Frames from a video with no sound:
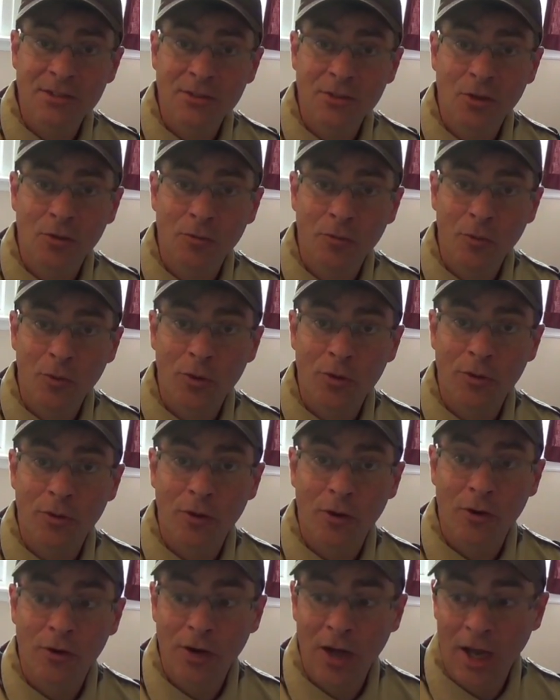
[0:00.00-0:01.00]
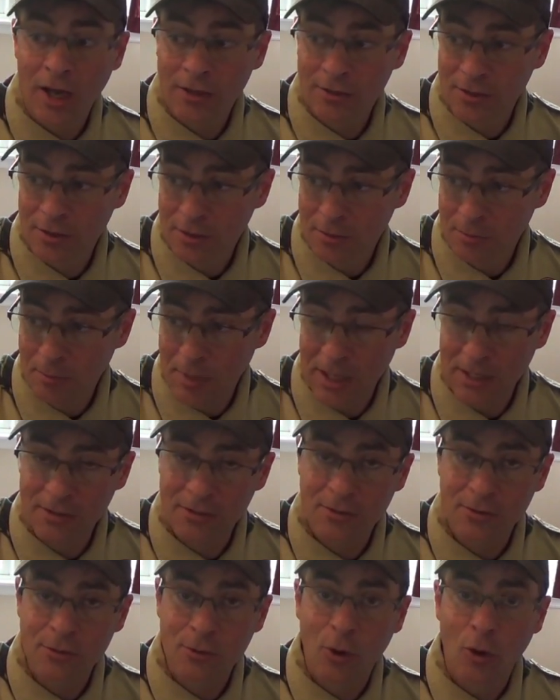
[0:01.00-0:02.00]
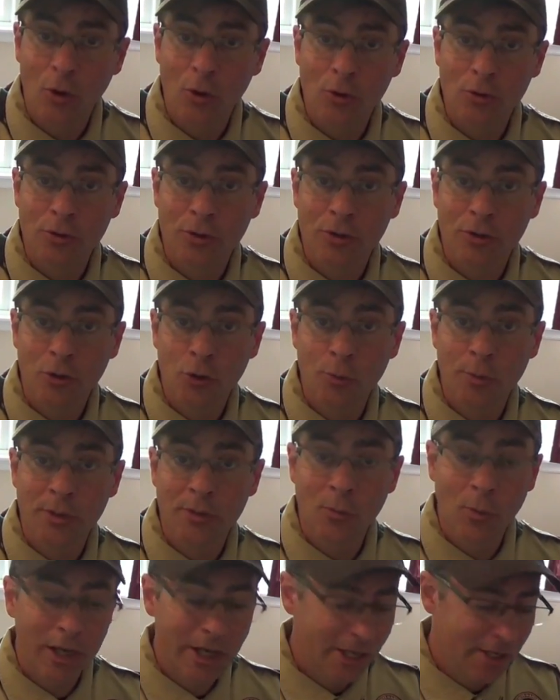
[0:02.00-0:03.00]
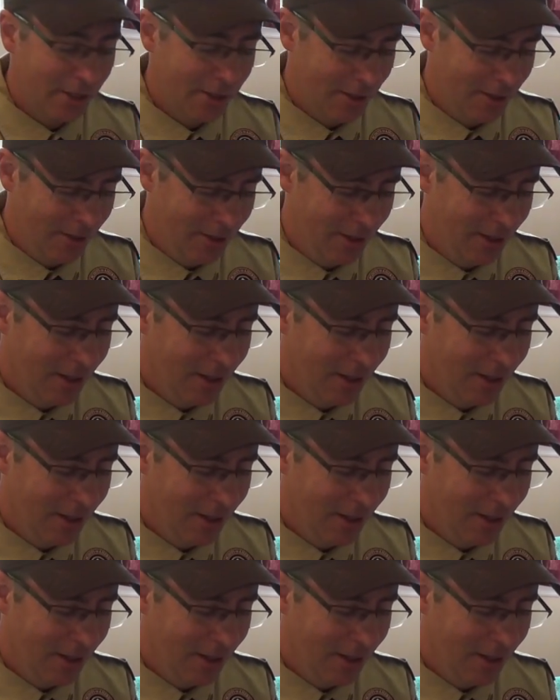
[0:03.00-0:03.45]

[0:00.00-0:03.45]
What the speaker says: and so forth are not meant to hold human weight.